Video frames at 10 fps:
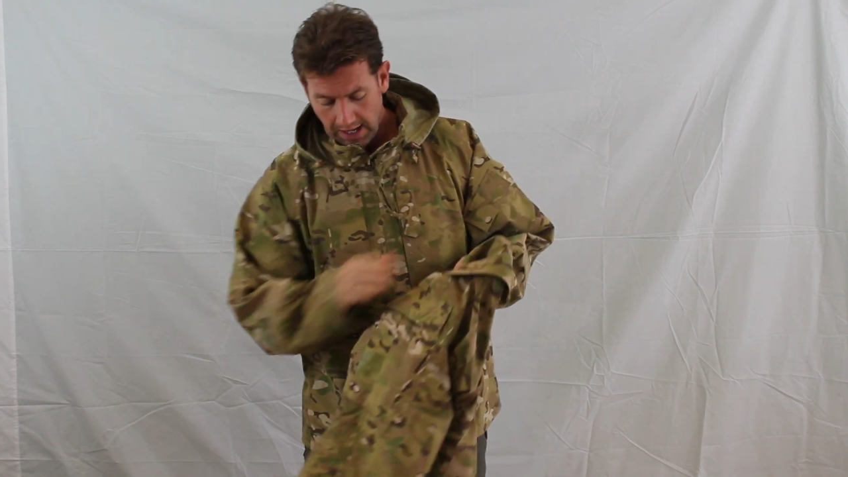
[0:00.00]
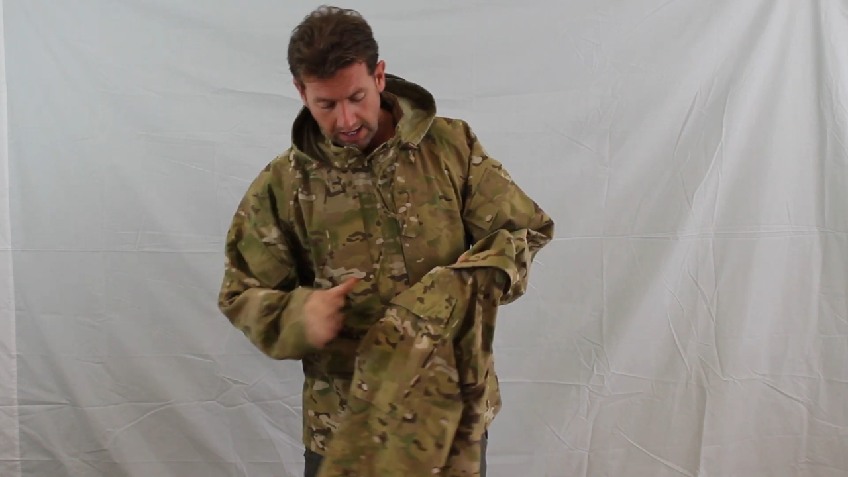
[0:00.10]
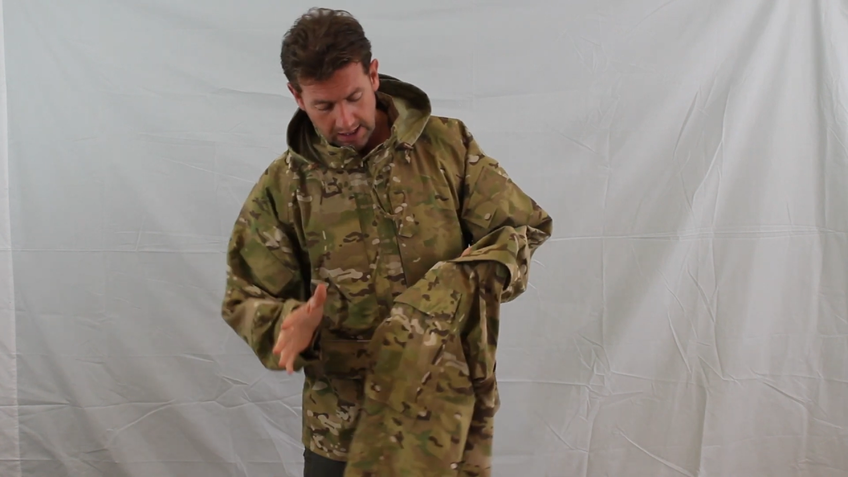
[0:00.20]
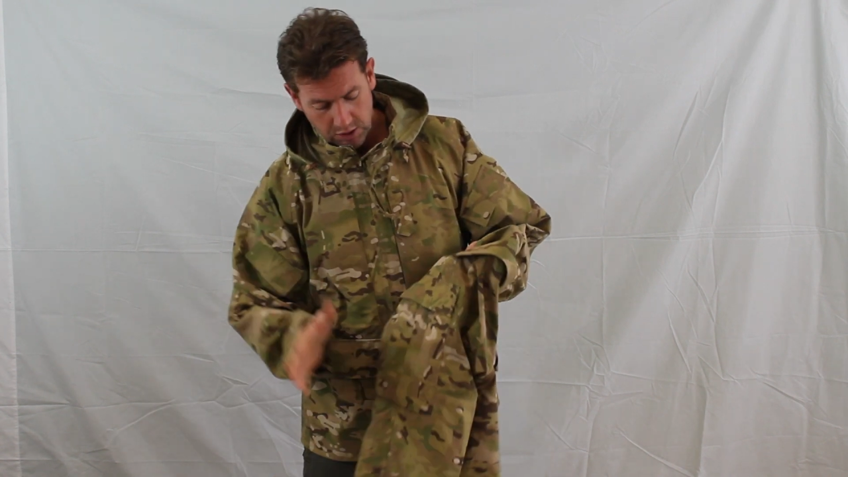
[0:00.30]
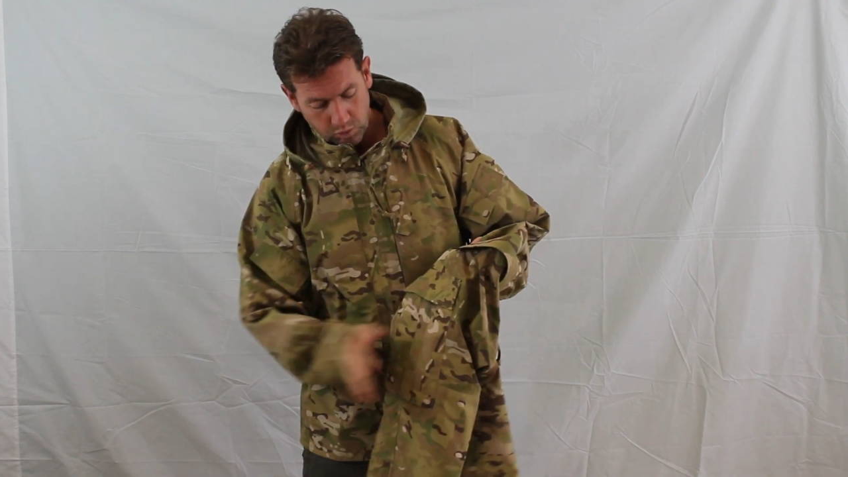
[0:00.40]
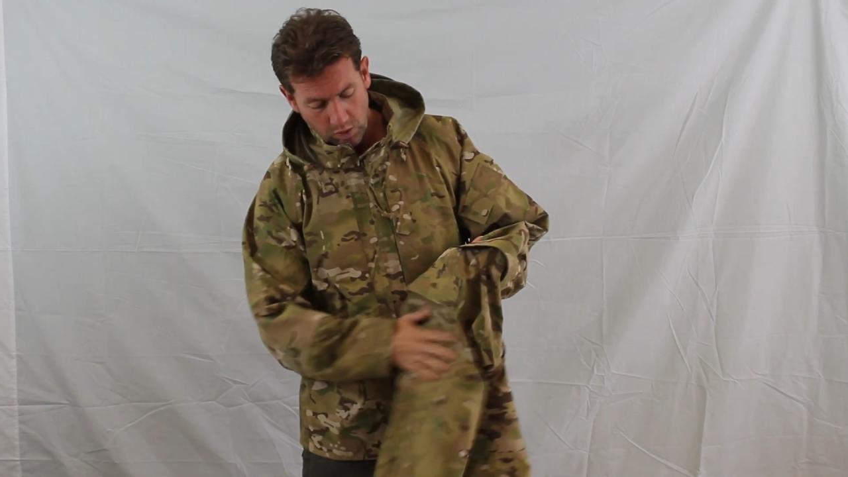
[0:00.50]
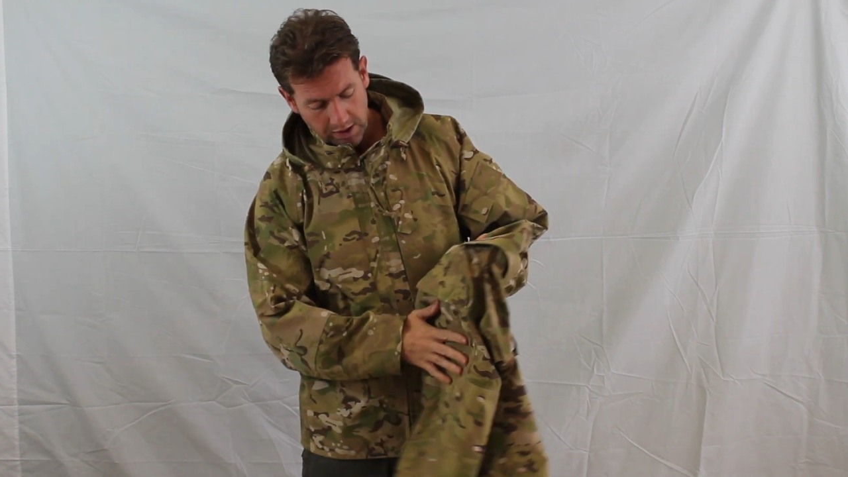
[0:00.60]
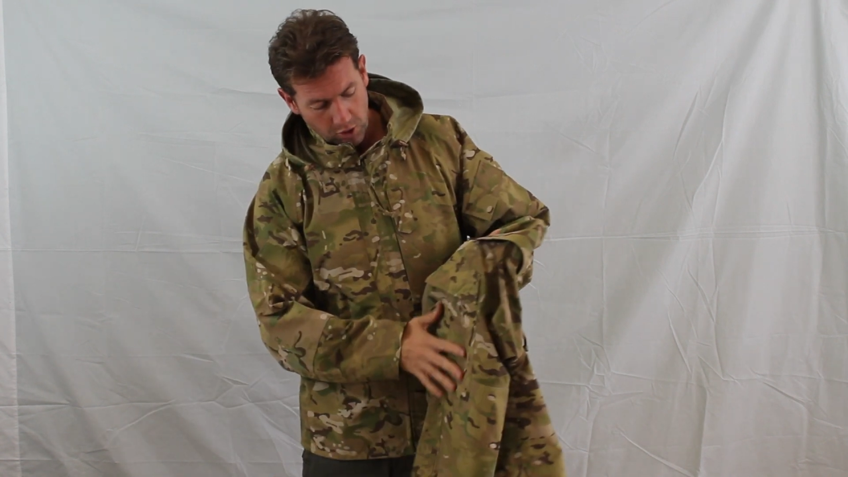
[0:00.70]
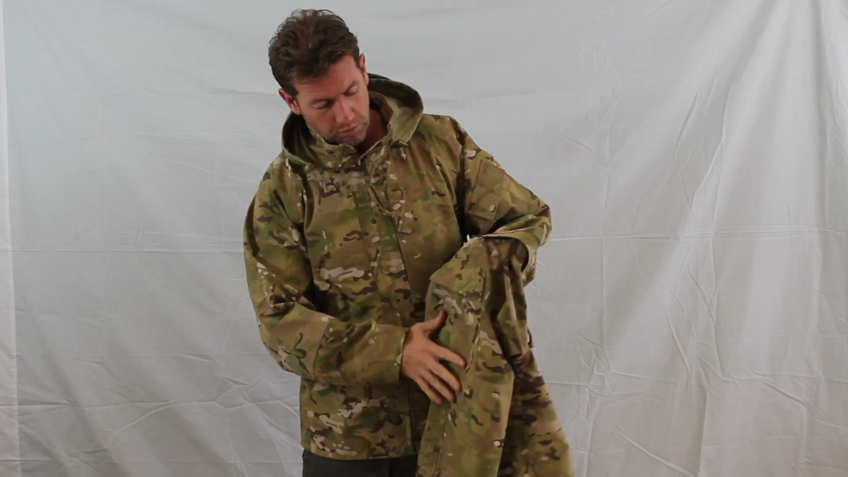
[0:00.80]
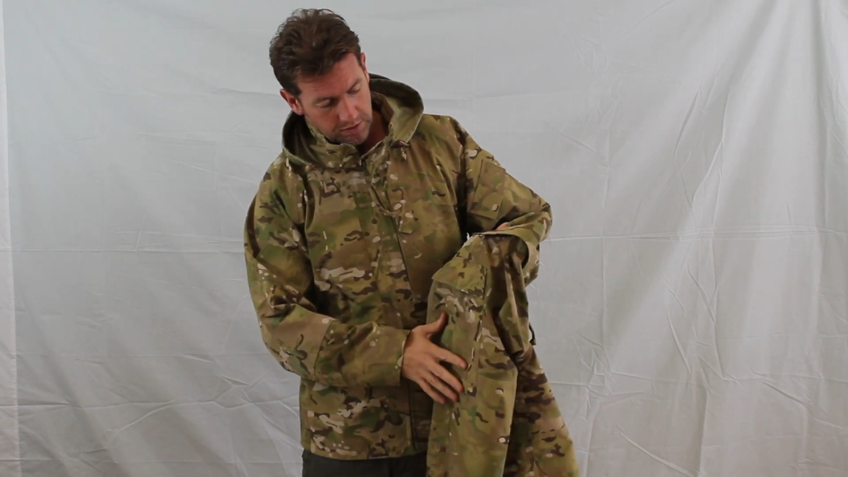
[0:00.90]
Has one
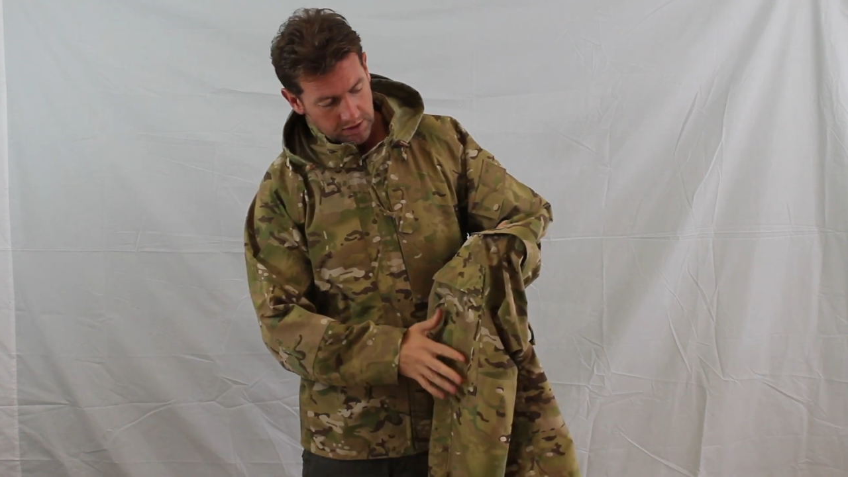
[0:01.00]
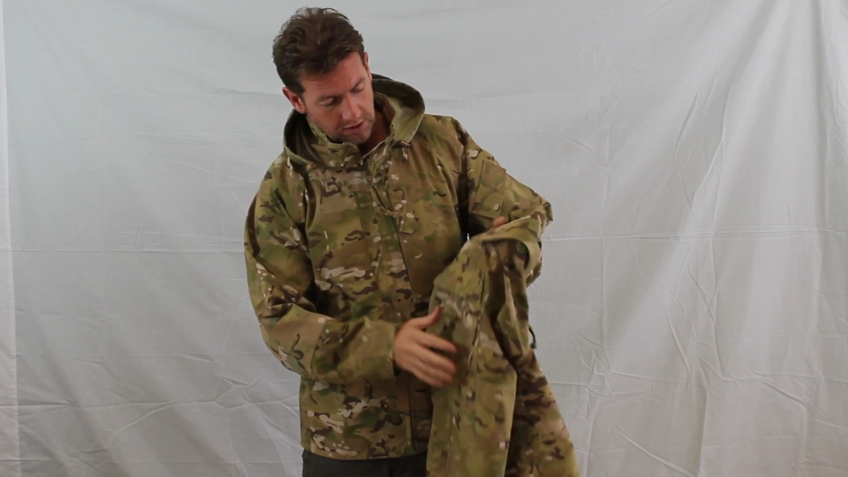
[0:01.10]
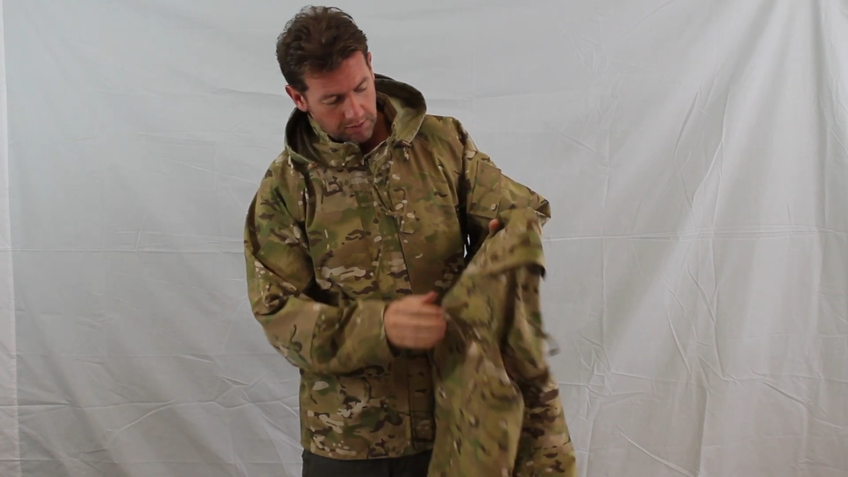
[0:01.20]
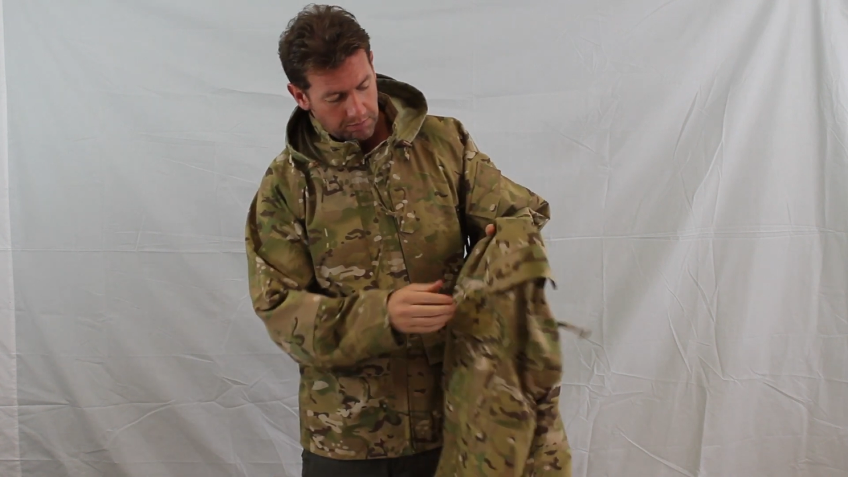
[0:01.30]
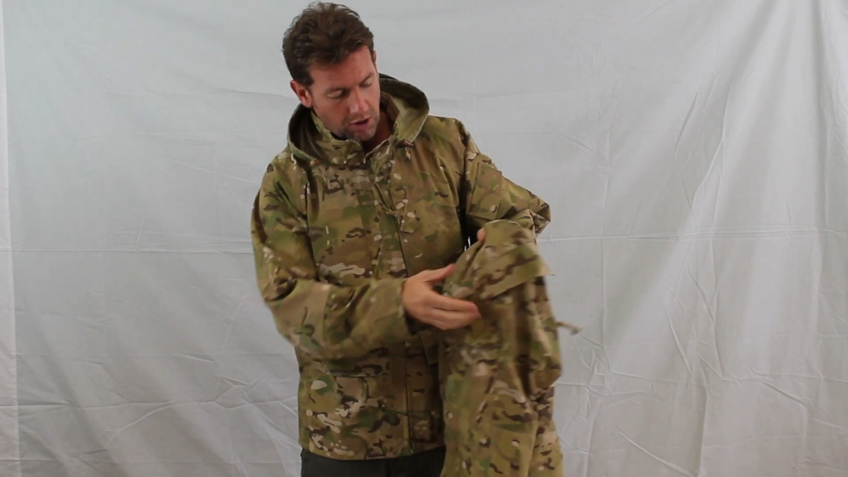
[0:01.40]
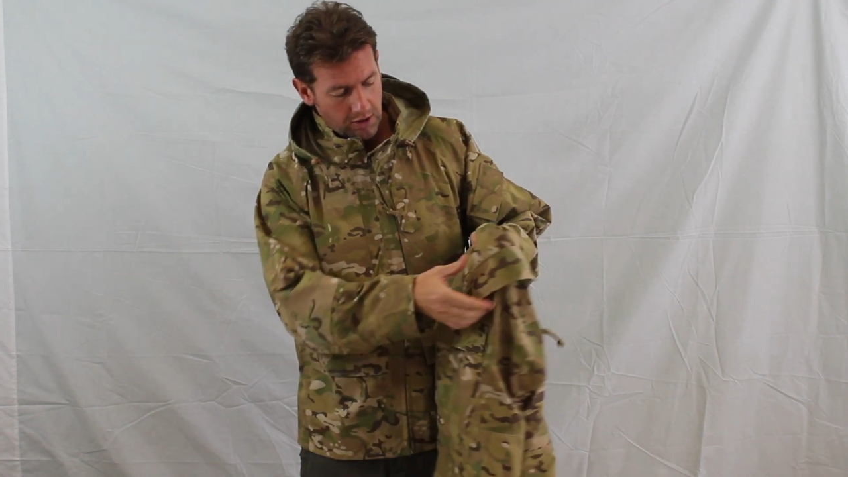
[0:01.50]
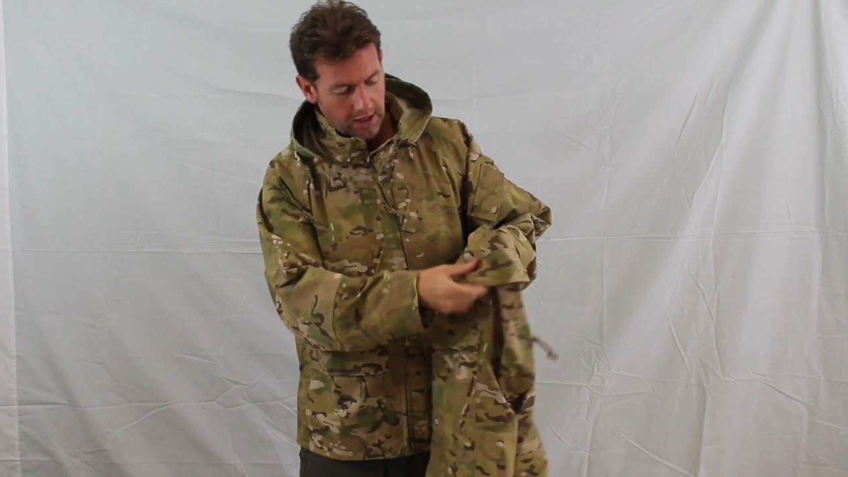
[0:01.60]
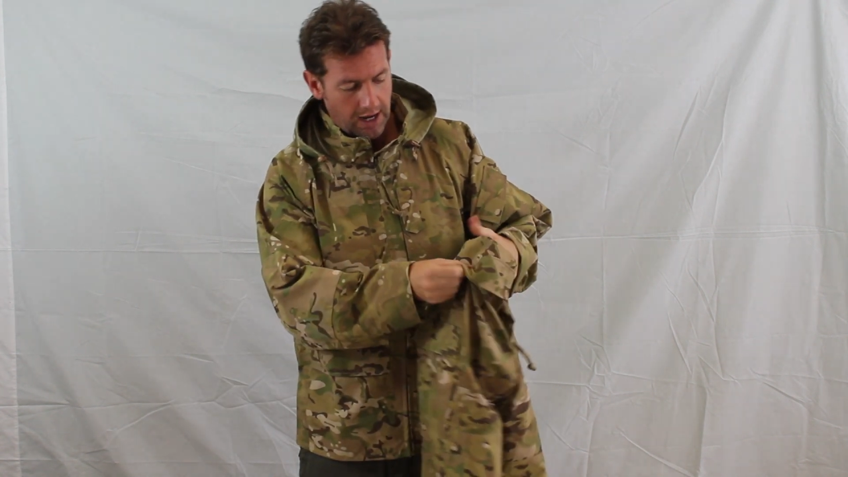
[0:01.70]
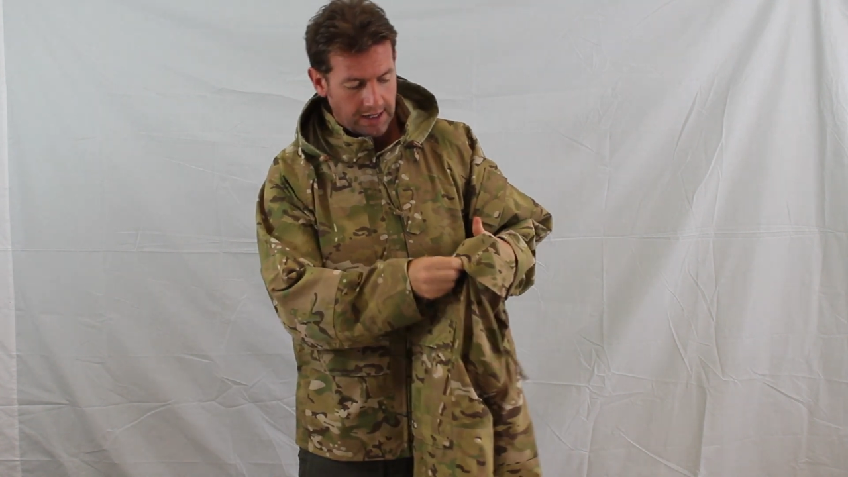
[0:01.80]
open side pocket,